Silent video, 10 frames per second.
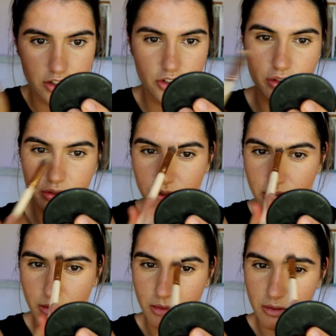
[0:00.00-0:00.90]
It just looks
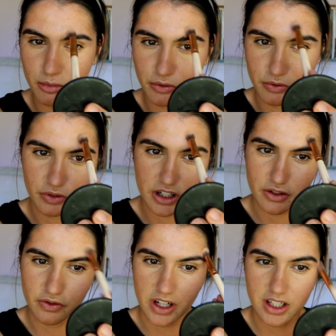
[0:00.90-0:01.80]
so much more
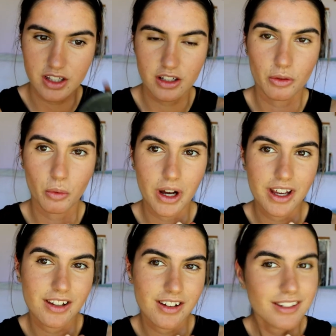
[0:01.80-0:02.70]
fresh-faced and
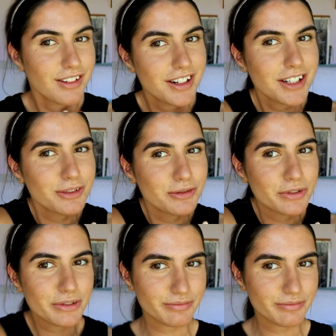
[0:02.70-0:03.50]
awake. Oh!